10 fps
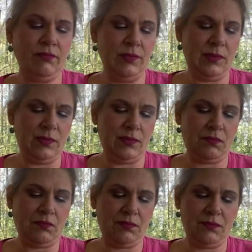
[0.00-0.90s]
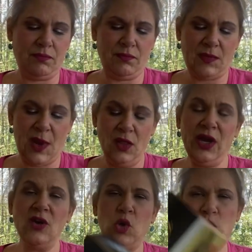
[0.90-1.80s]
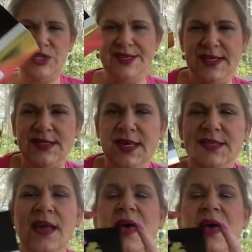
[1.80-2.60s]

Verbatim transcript: Look how gorgeous this is.